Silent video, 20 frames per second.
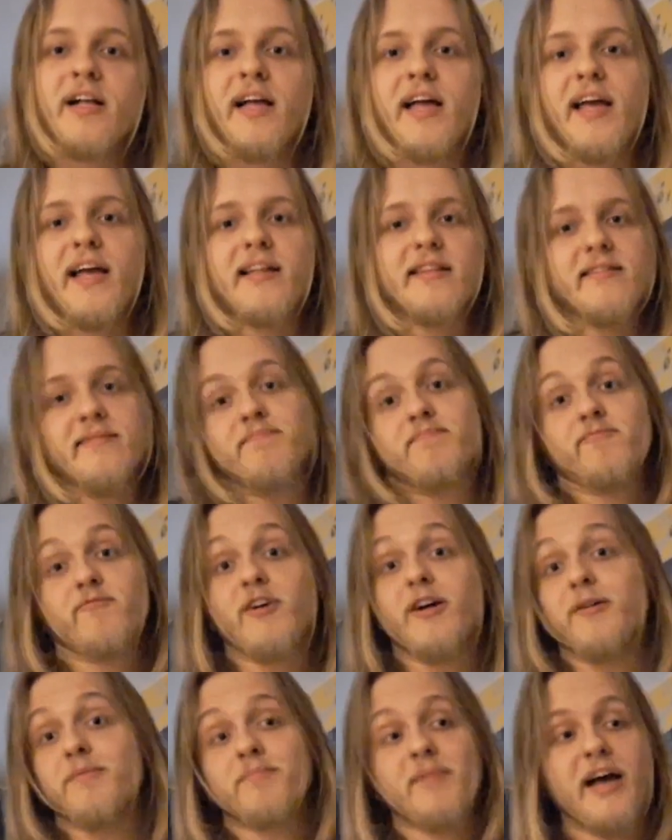And
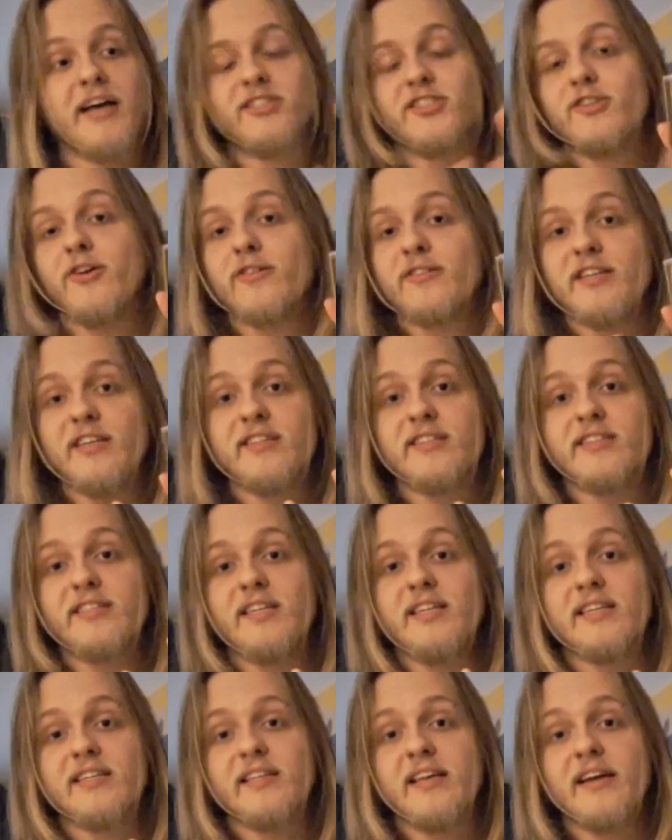well, I saw this
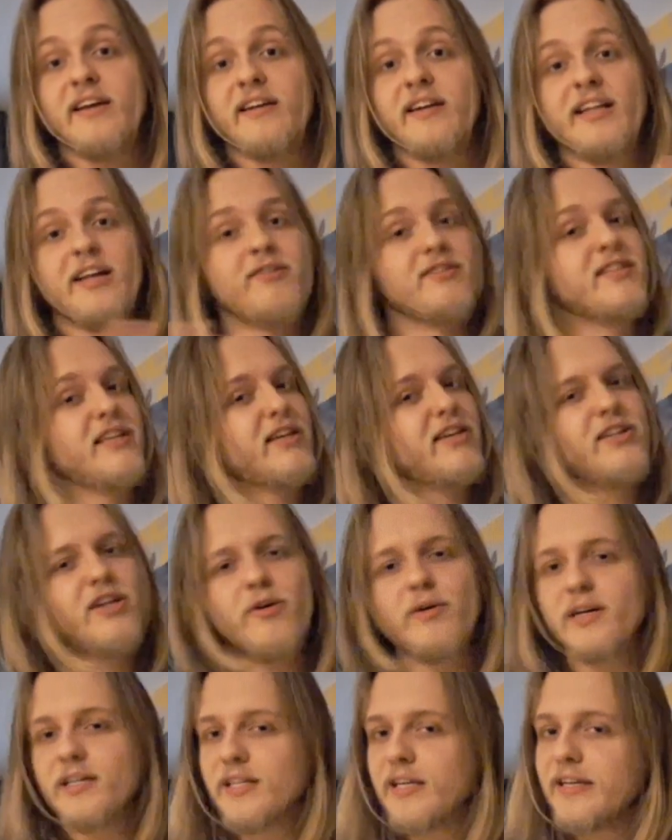sitting there, and I was like, you know
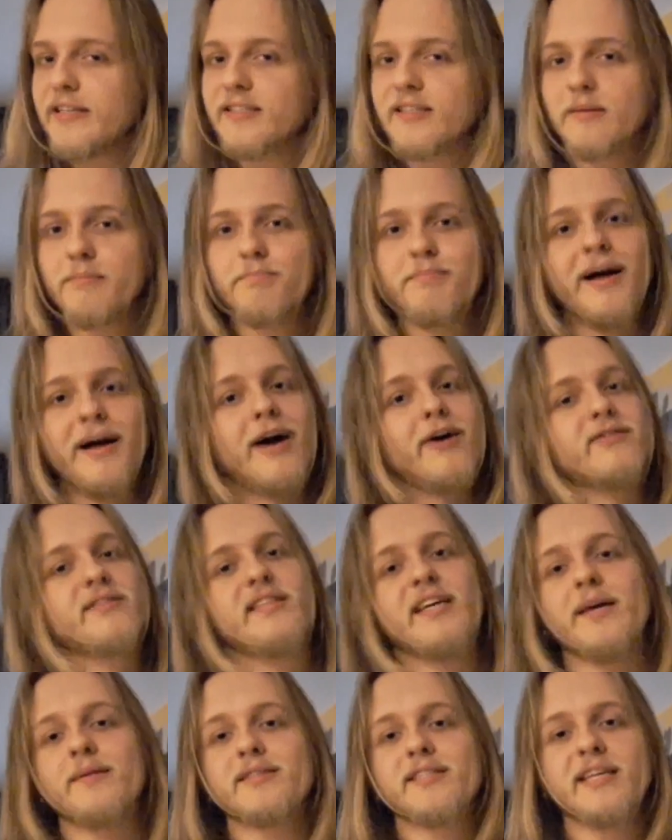what? It's about
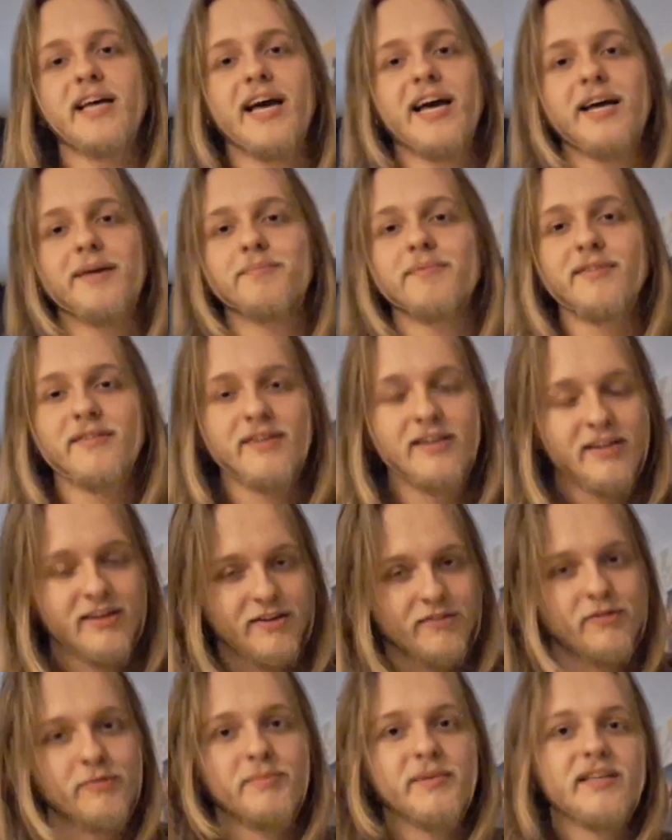damn time
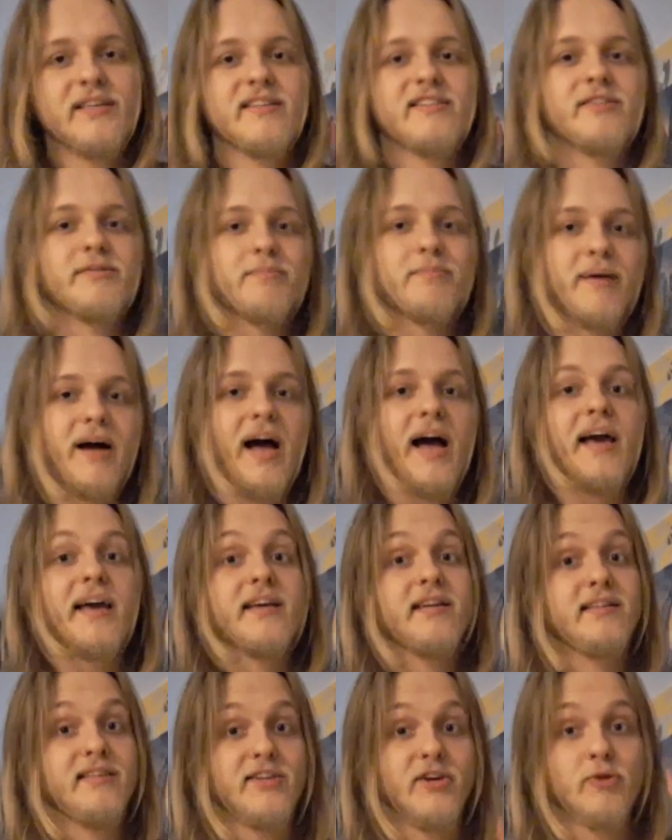for me to buy
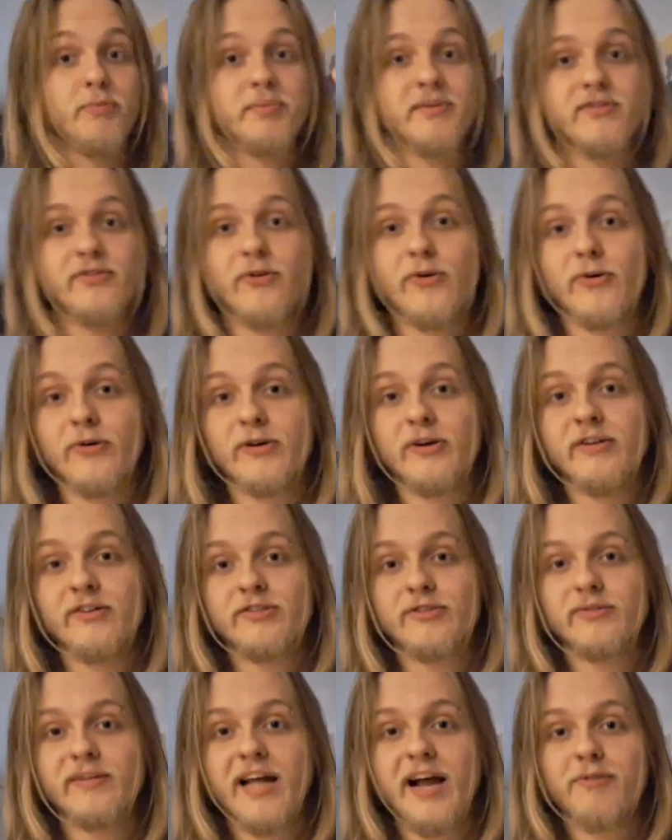The Open Door.
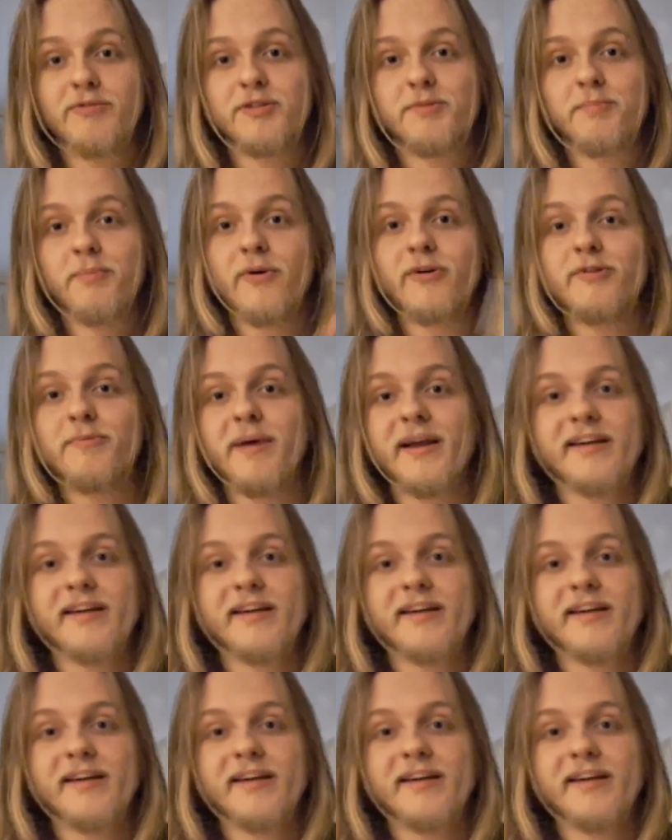So now it's part of my